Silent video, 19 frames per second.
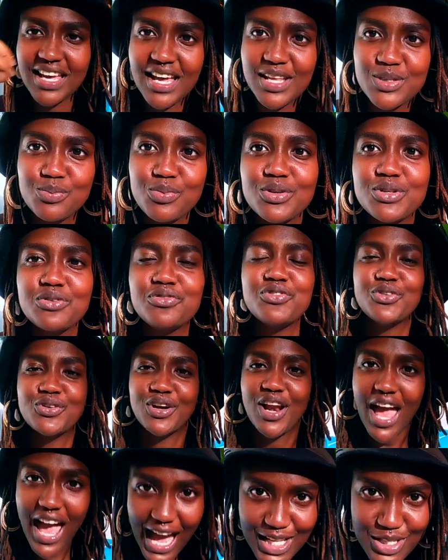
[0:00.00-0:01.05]
It's beautiful,
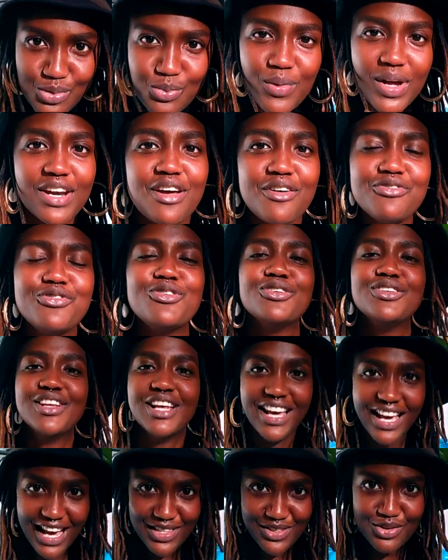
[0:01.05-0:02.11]
it's wonderful,
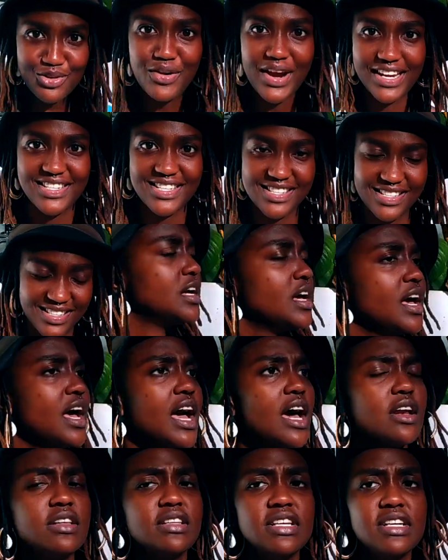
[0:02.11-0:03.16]
it's great.
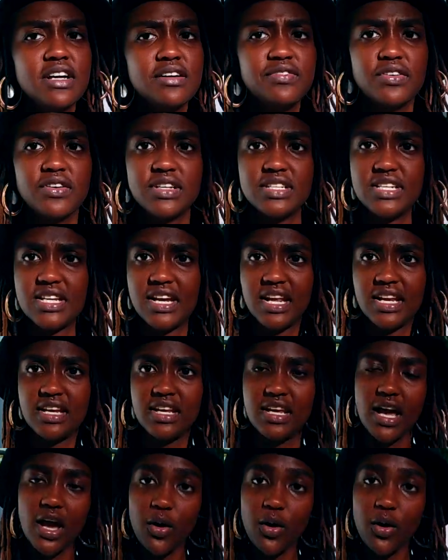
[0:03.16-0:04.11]
I don't think I've forgotten any.